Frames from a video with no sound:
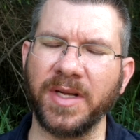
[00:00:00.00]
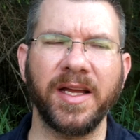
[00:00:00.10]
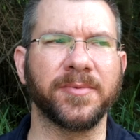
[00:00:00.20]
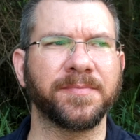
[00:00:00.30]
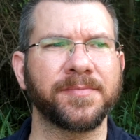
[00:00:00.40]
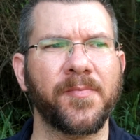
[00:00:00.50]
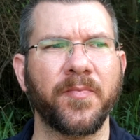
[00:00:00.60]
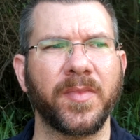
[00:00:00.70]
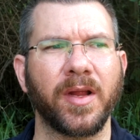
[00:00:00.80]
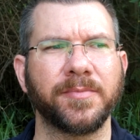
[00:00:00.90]
Man,
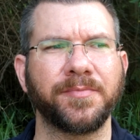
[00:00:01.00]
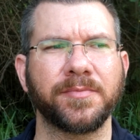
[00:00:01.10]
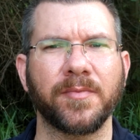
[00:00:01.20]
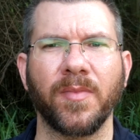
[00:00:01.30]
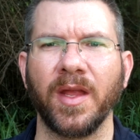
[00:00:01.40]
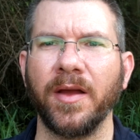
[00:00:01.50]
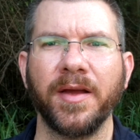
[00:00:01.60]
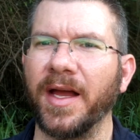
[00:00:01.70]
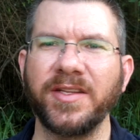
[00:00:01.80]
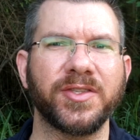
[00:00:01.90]

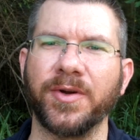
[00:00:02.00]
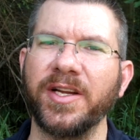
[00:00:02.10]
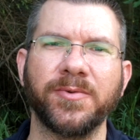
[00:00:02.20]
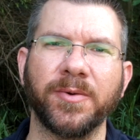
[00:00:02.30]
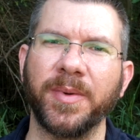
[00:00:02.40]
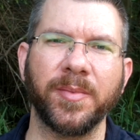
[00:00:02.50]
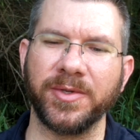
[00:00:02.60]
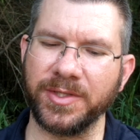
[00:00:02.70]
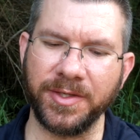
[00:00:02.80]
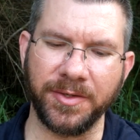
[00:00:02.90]
that's strange what peppers